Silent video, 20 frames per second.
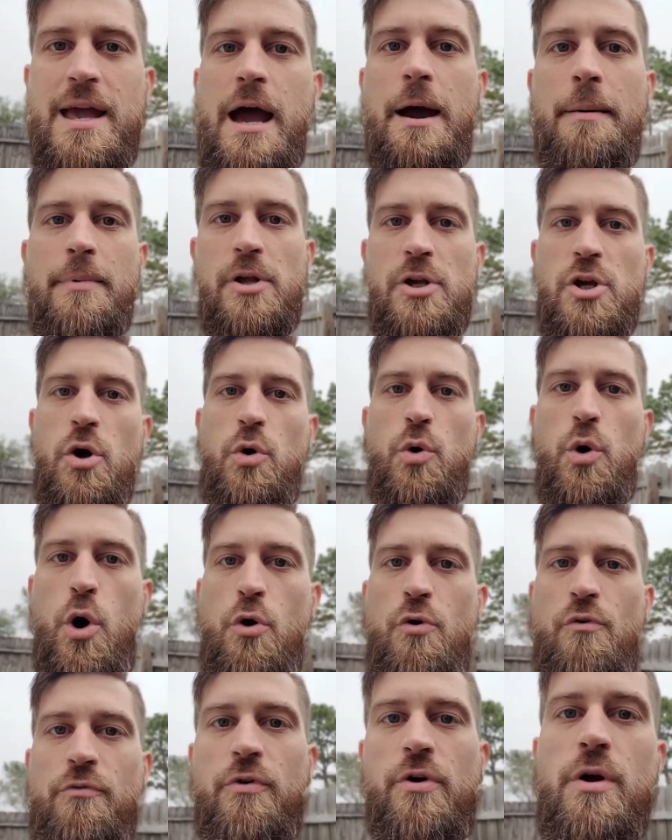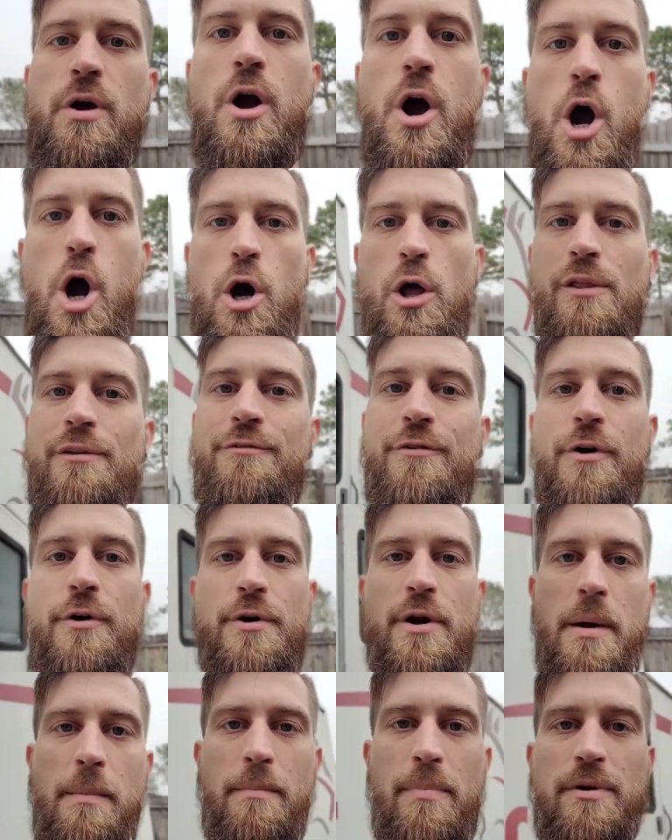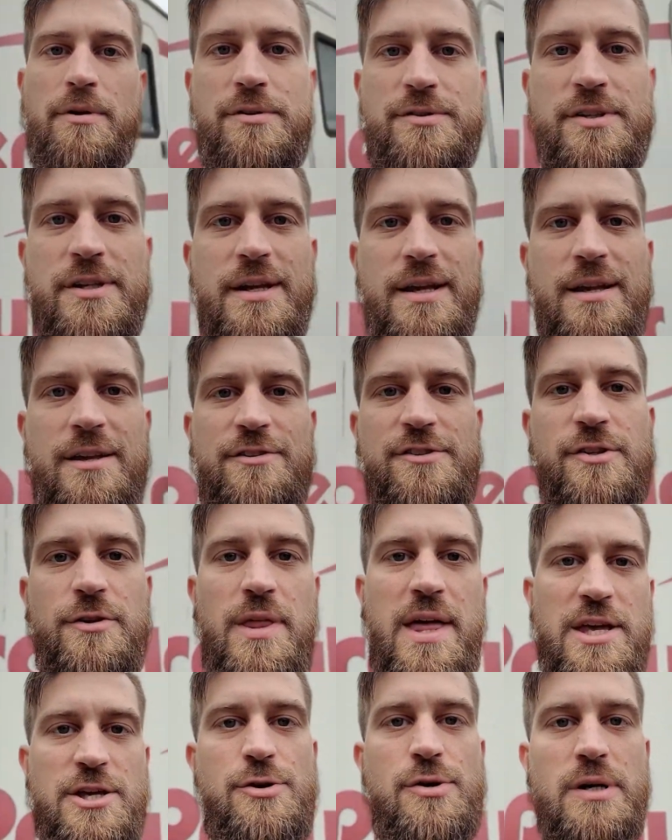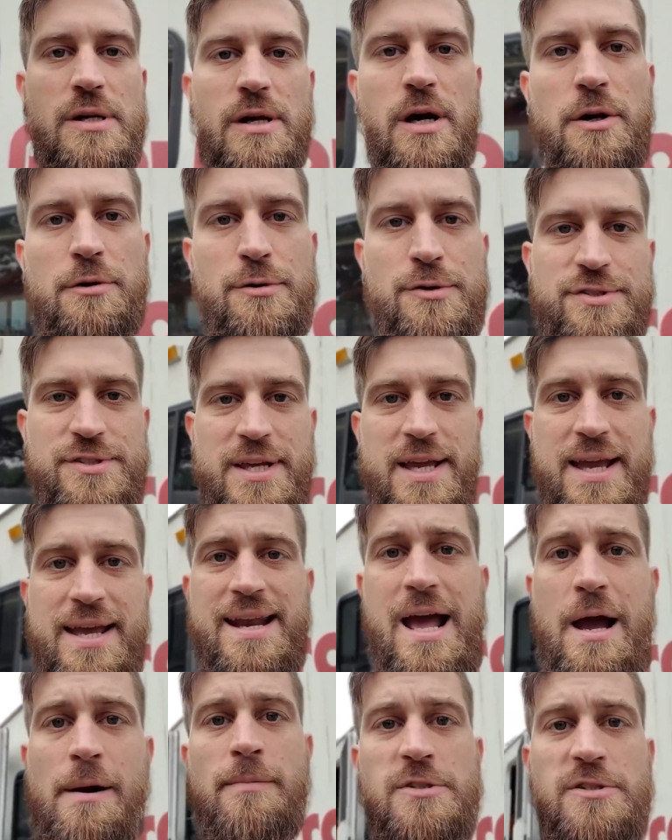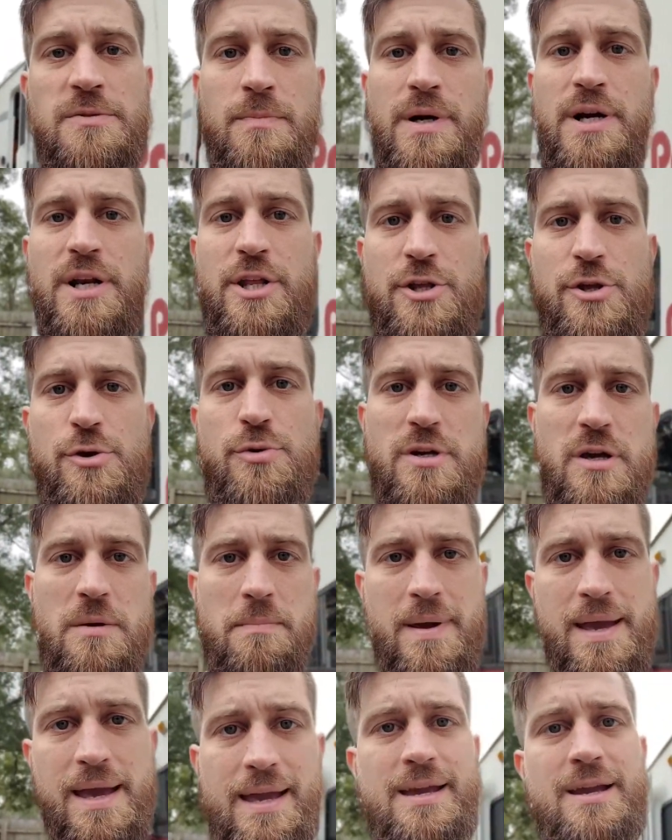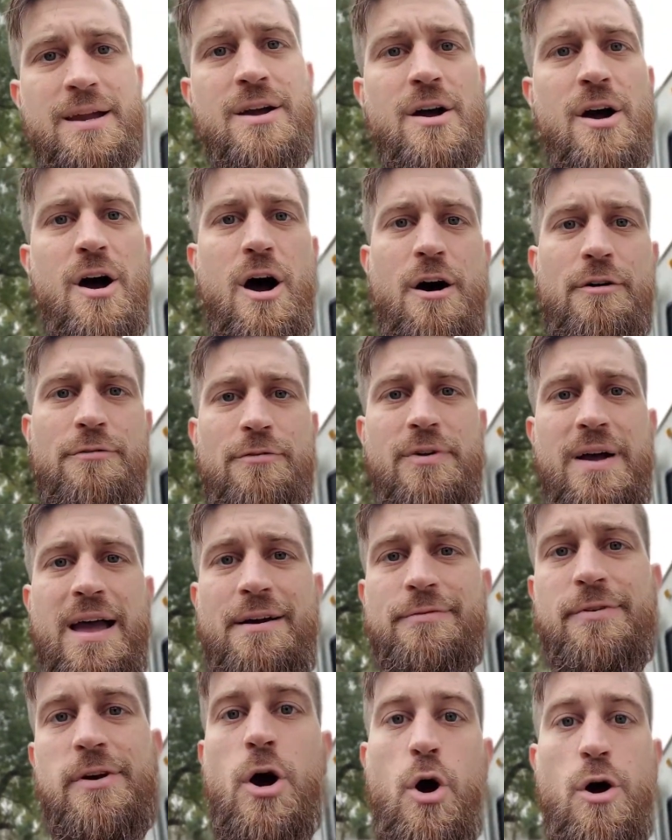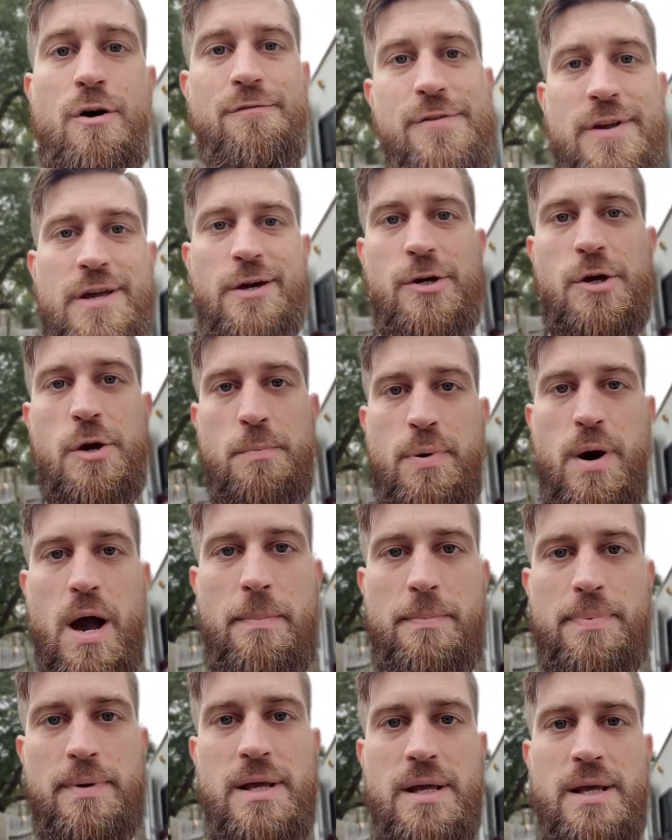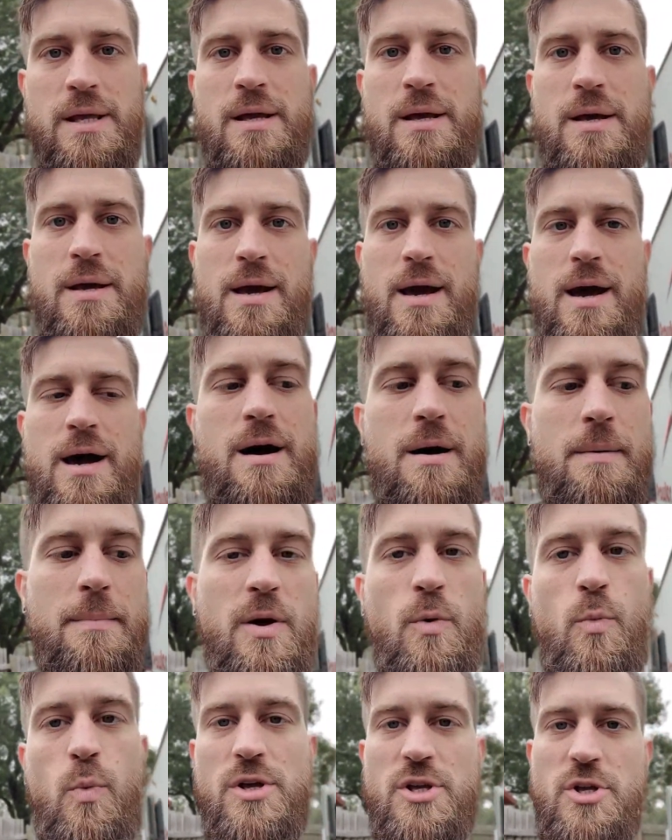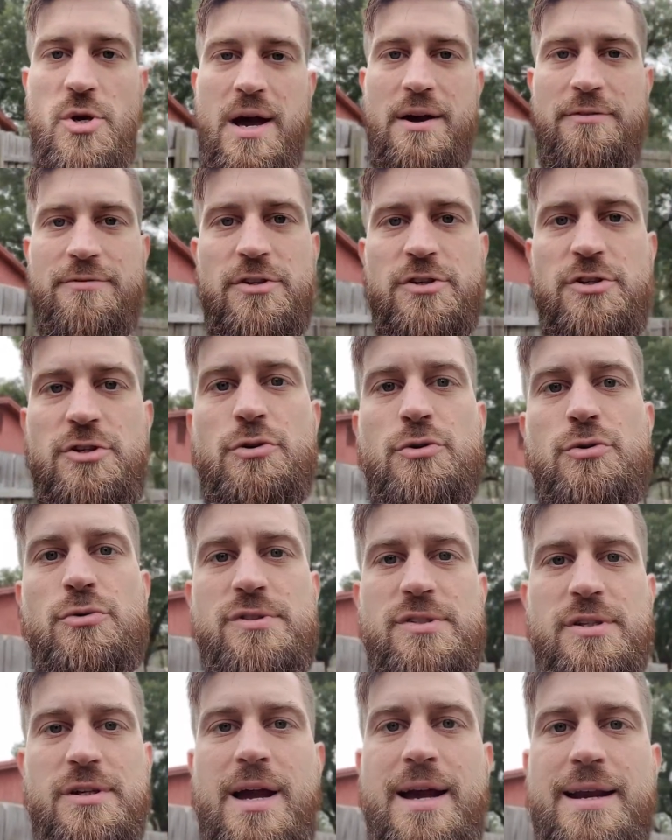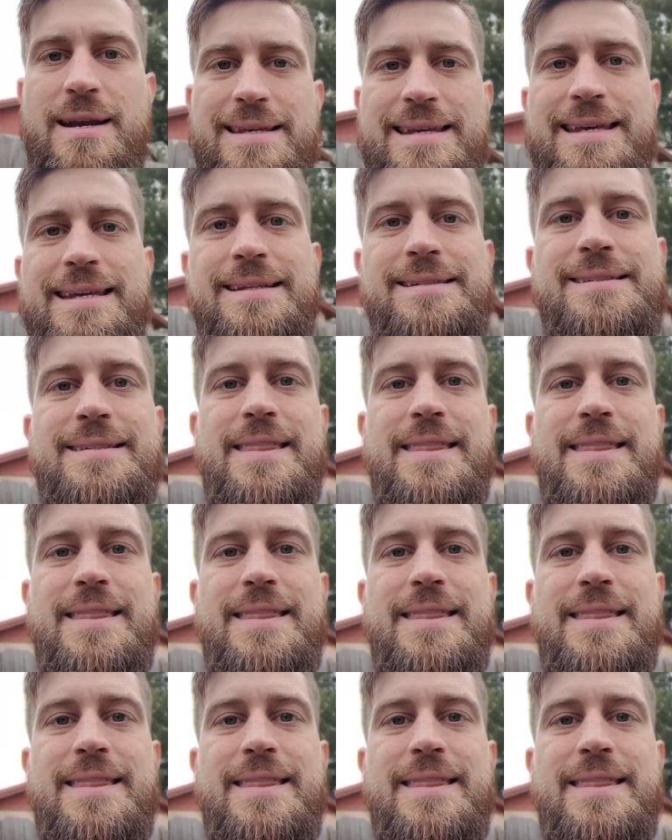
I'm gonna go over all of our numbers so that you can understand how much money you can make off of having an RV on your property um, and what you have to do to kind of get it to